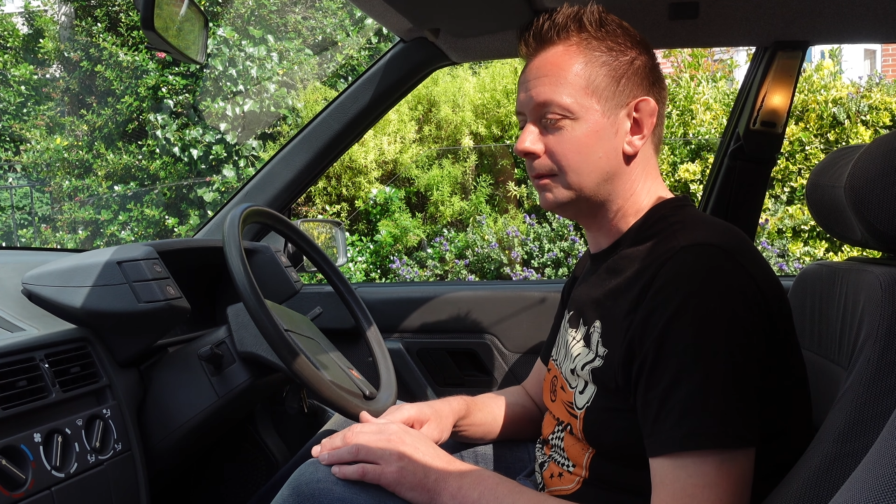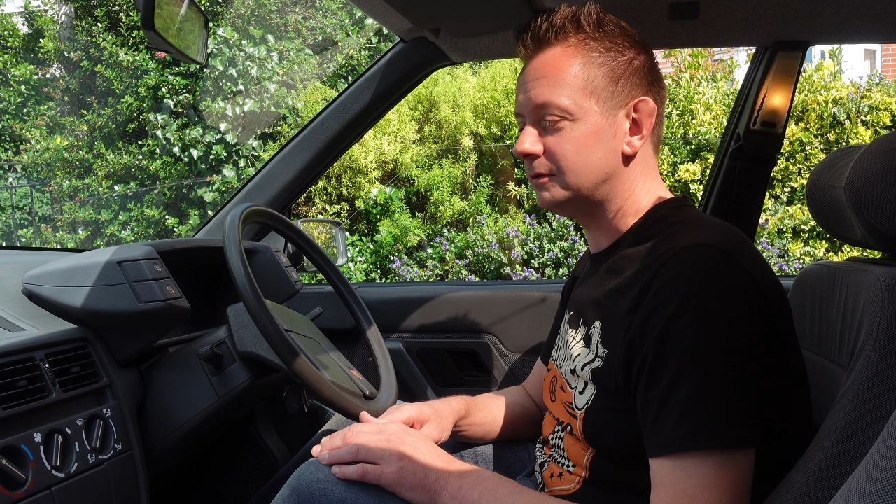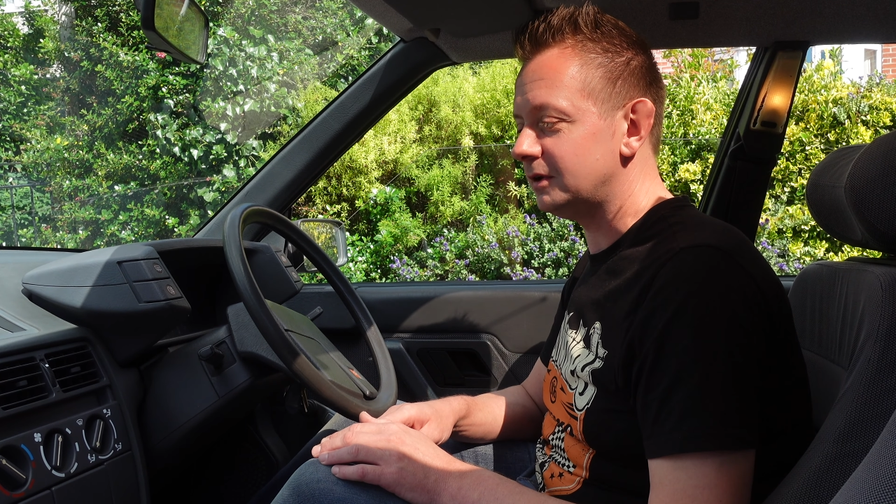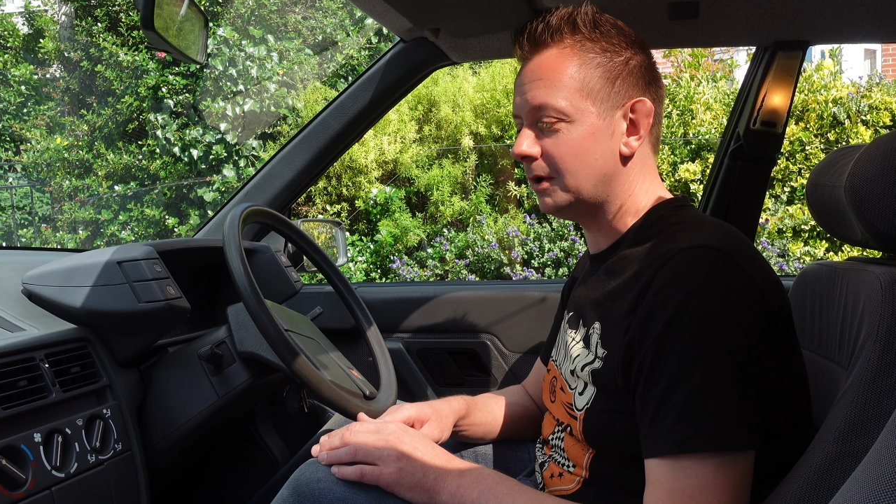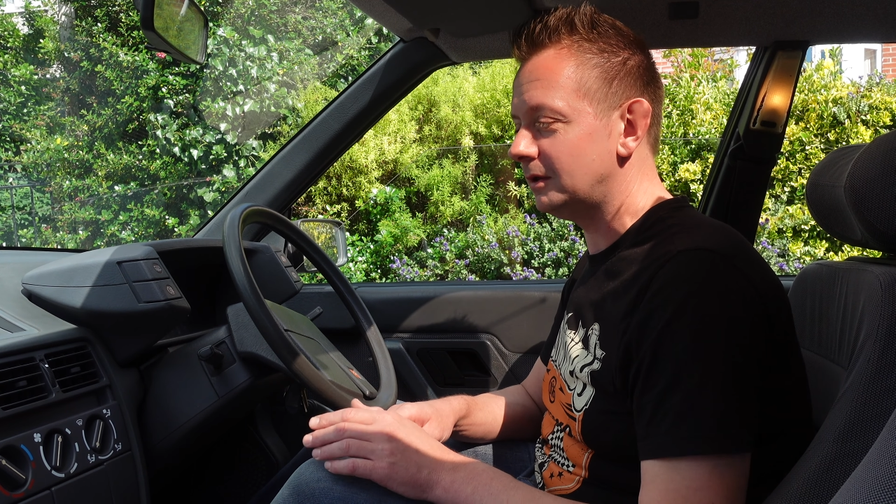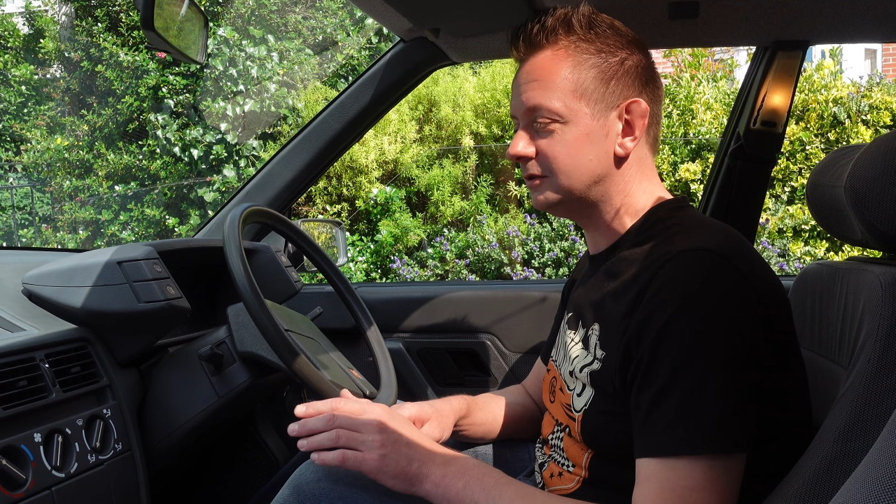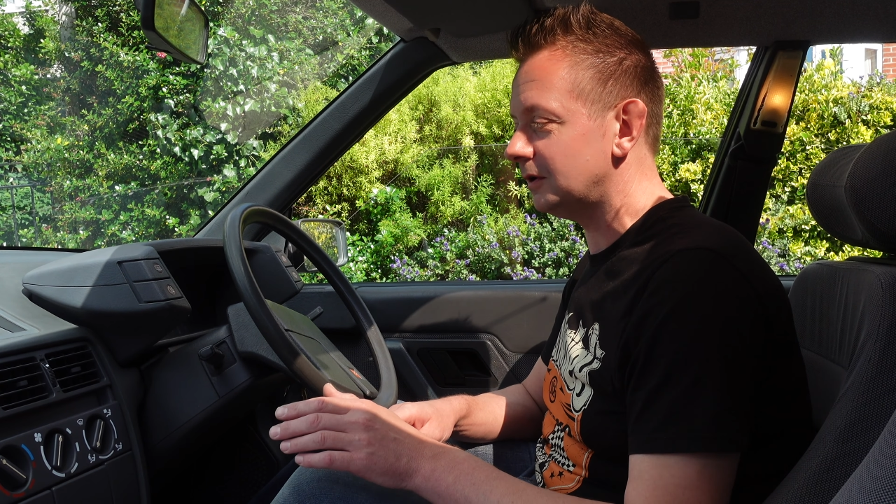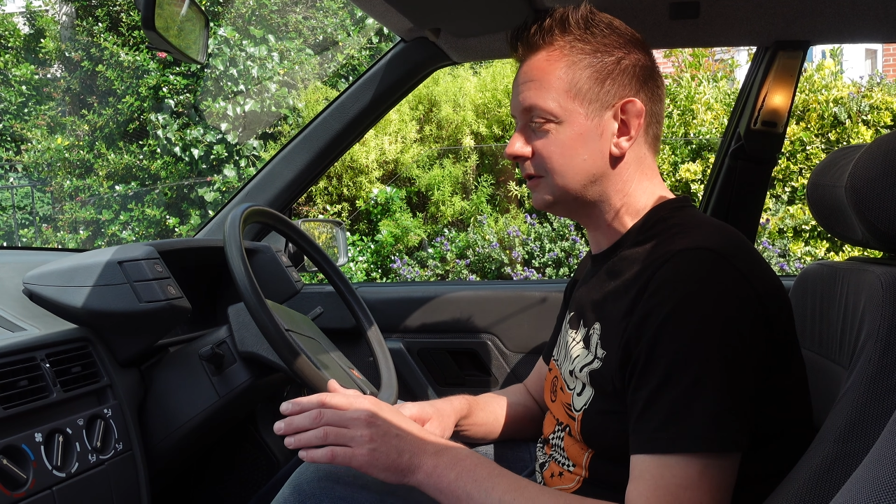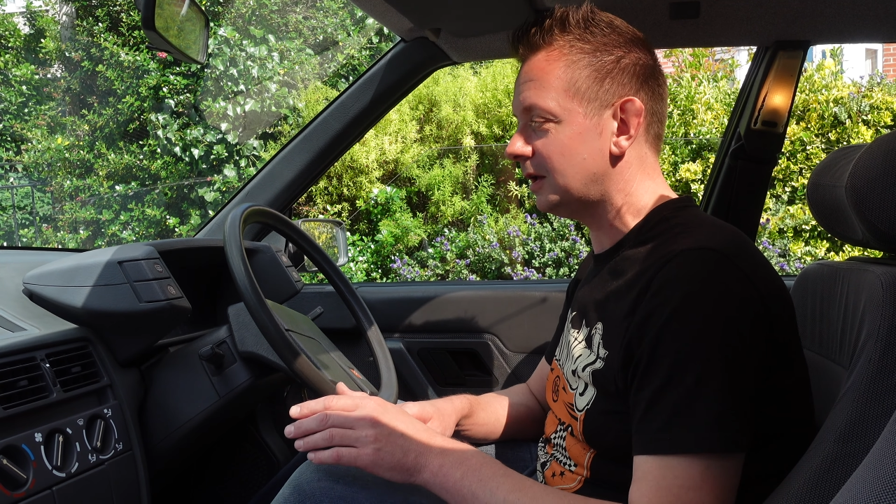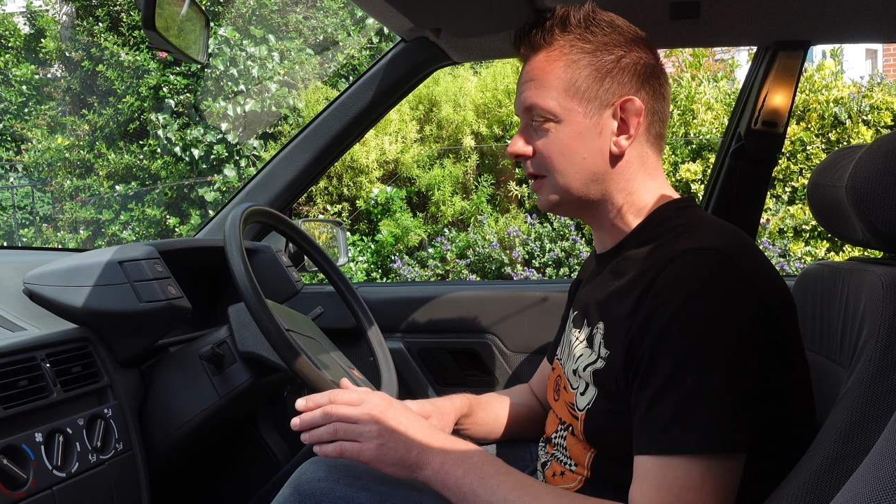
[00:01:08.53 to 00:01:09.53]
So
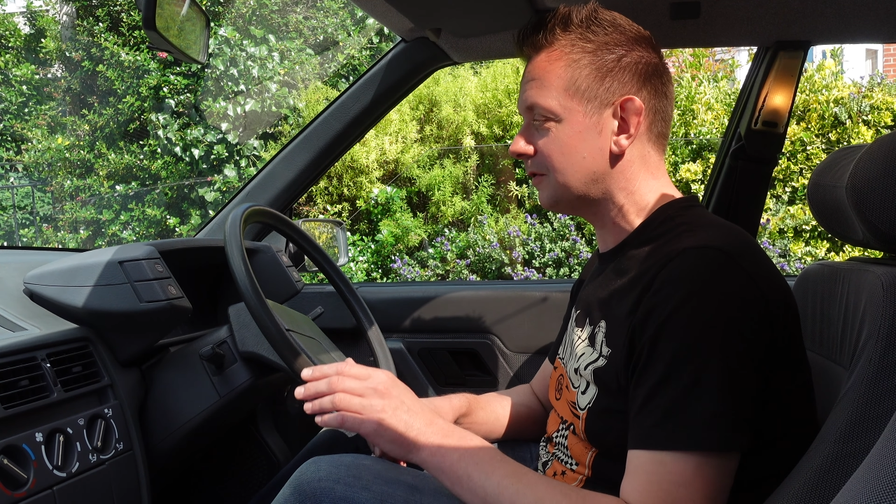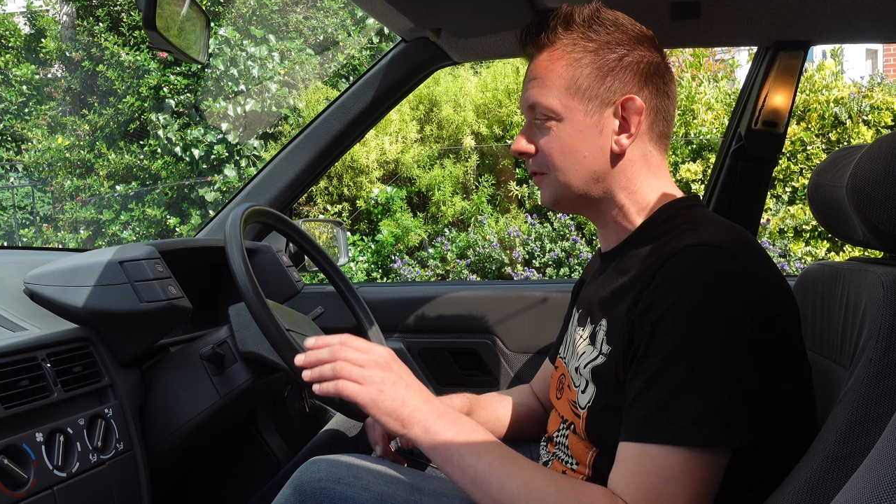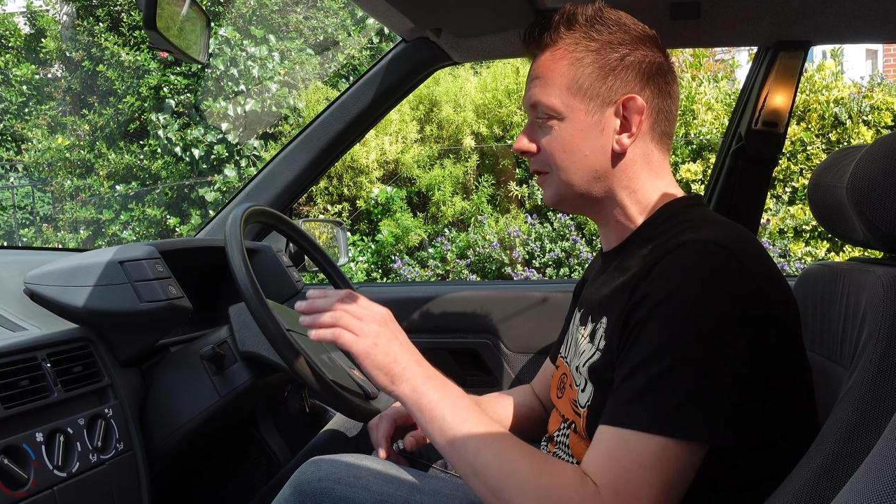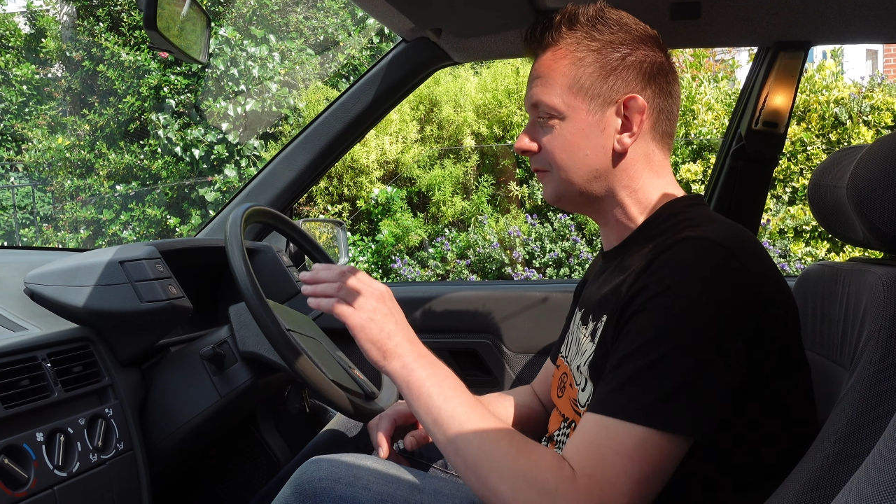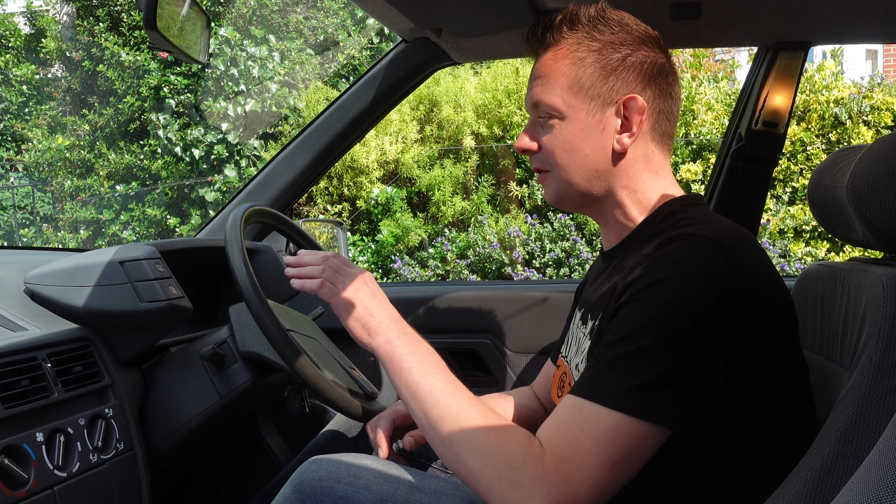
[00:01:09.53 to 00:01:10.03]
inside here you've got a